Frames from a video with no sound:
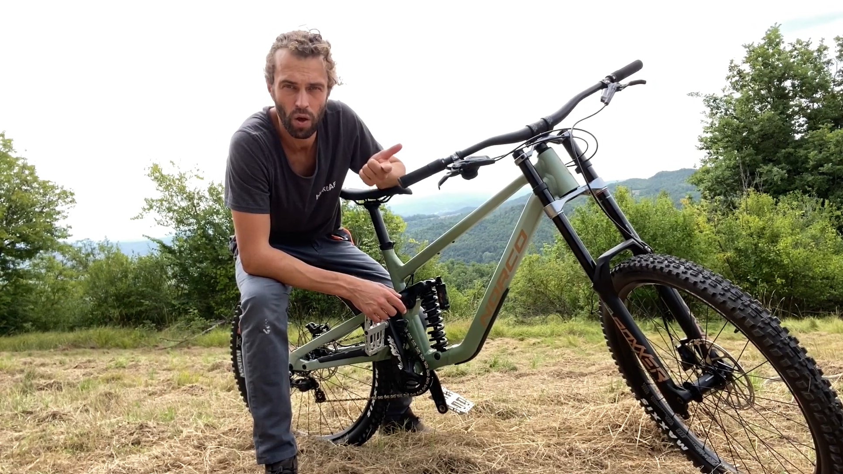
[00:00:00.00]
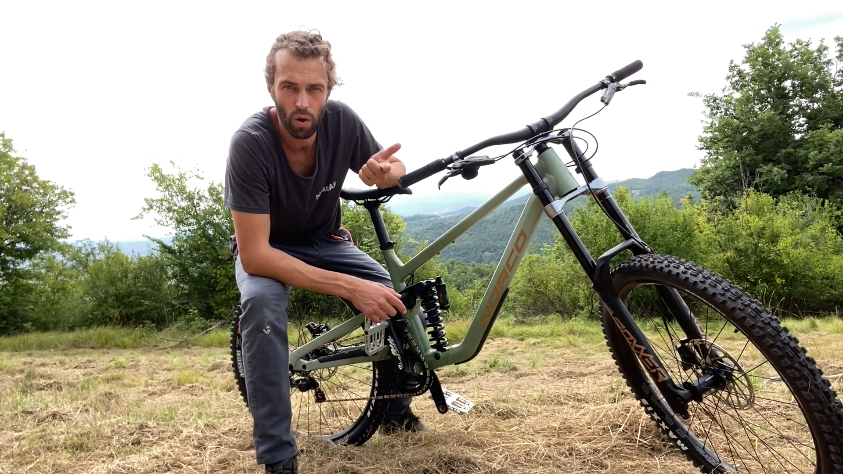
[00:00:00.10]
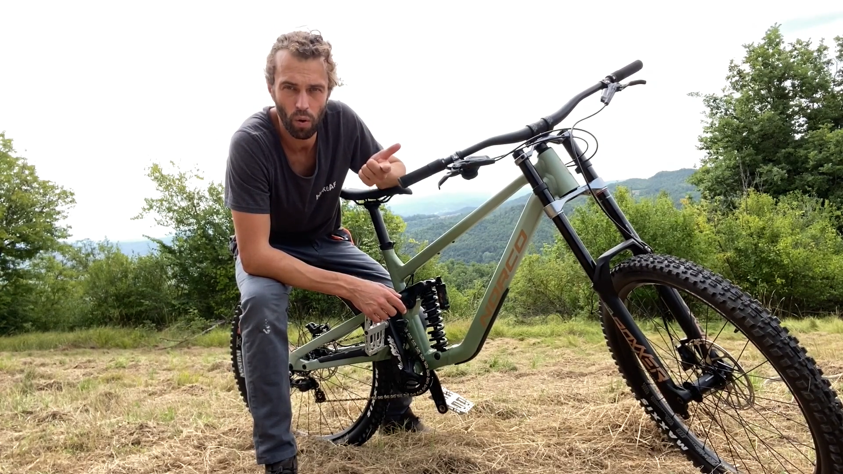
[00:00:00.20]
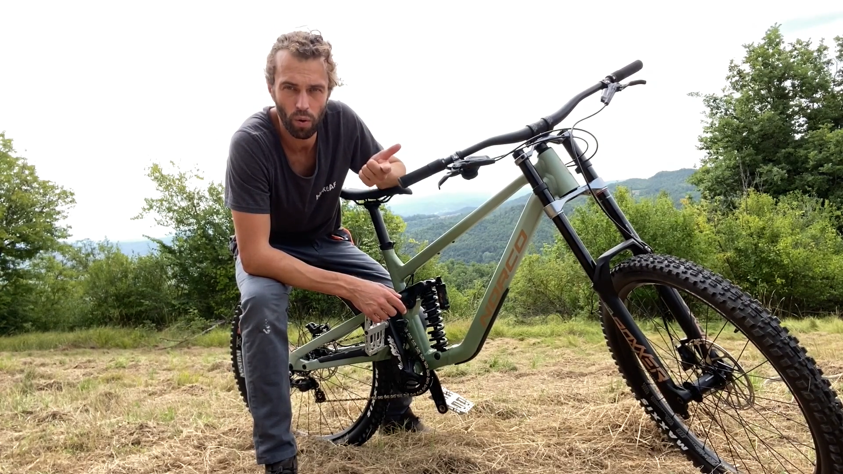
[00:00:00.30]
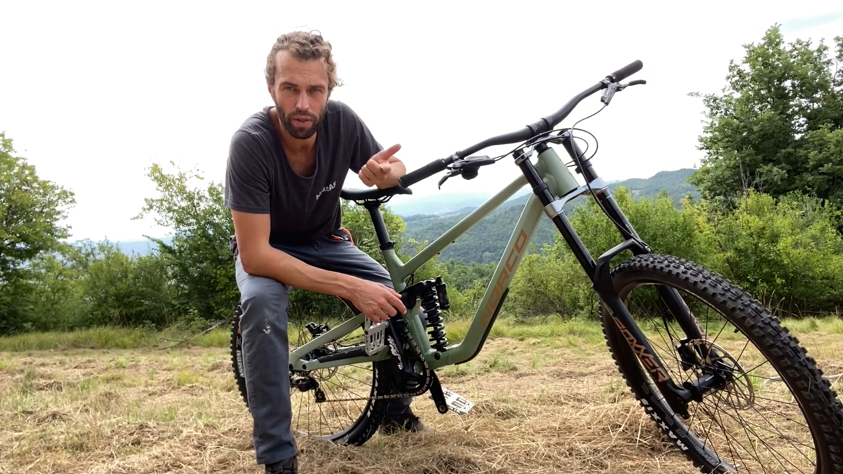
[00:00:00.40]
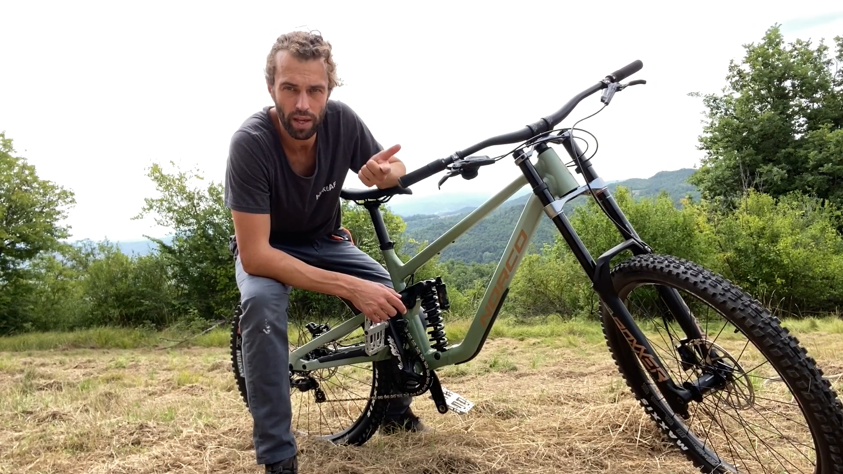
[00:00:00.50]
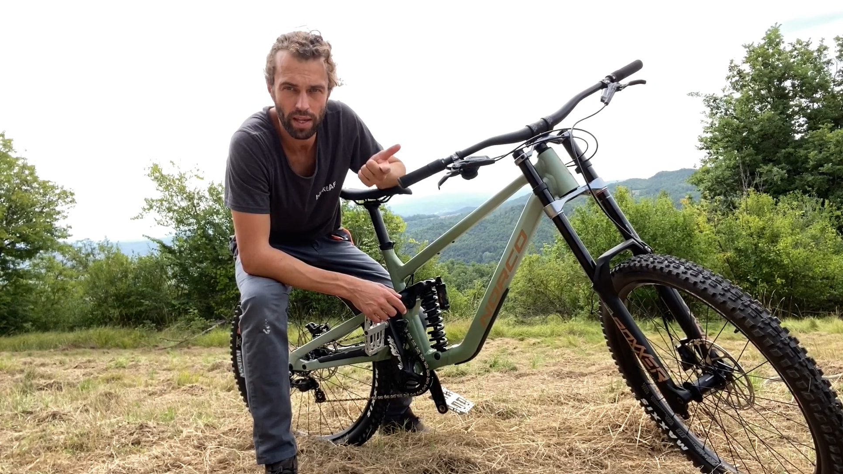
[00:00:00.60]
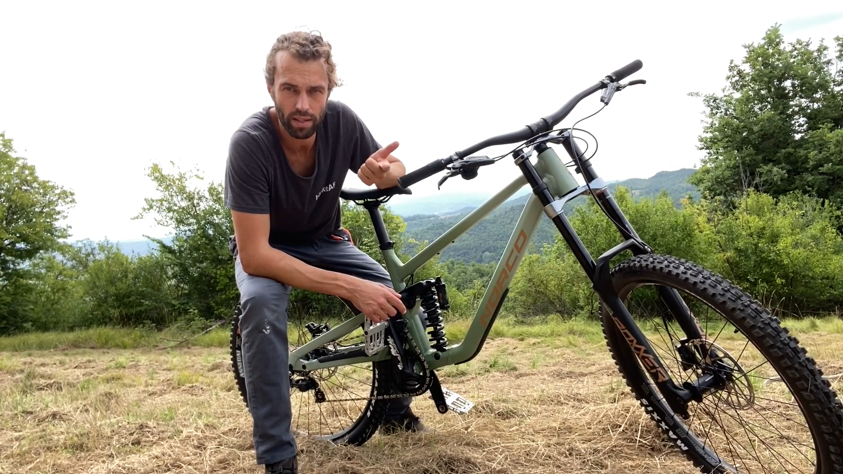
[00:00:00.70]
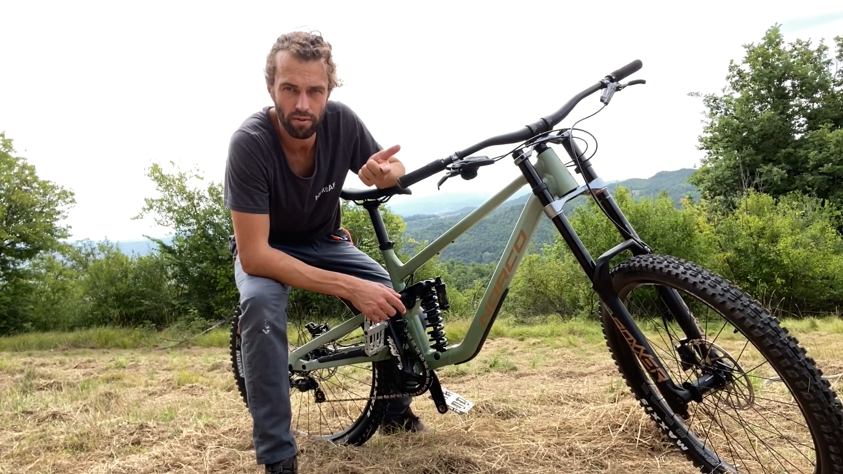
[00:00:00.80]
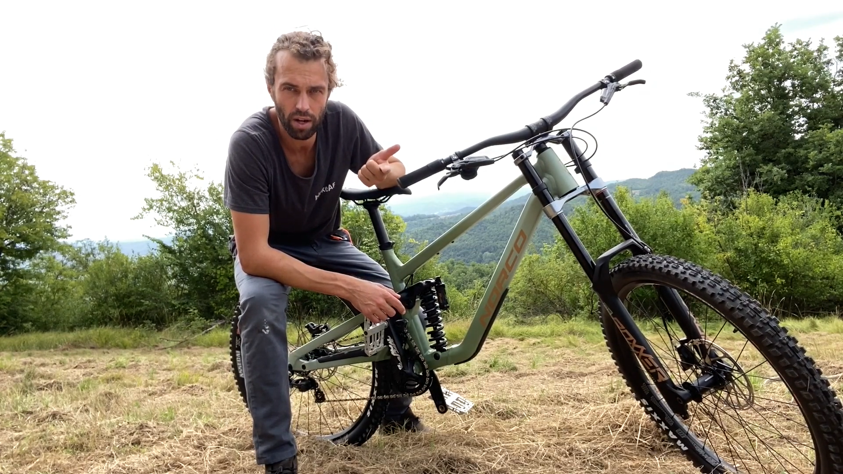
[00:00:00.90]
or the
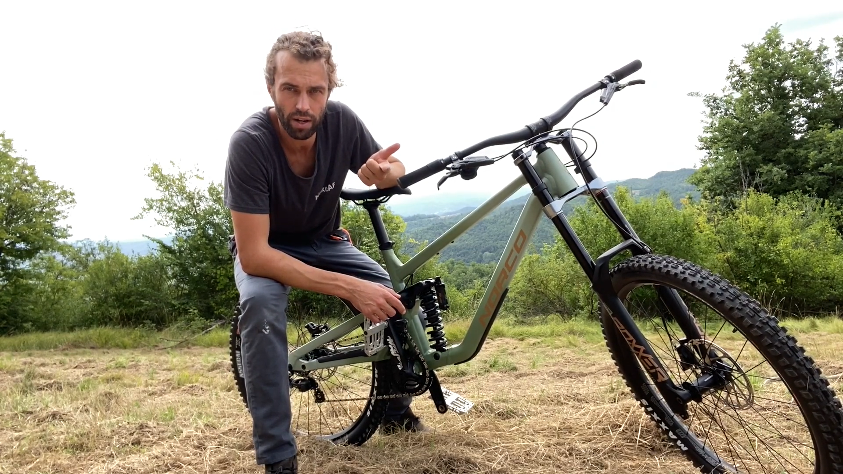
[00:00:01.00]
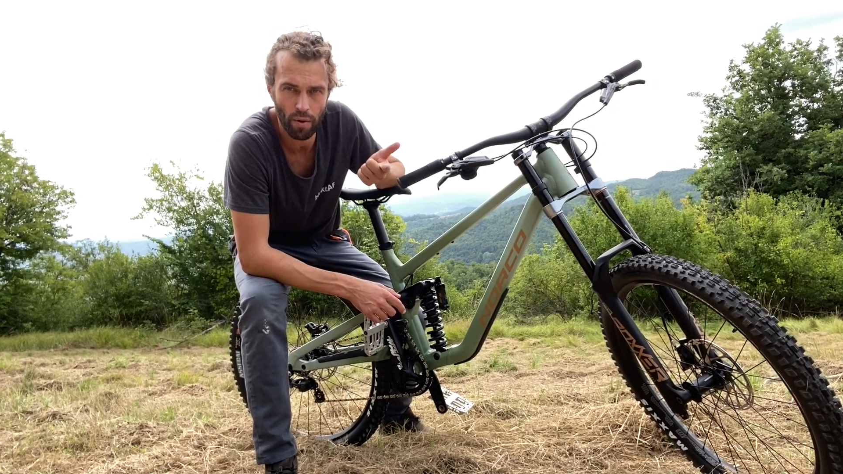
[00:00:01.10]
Dorado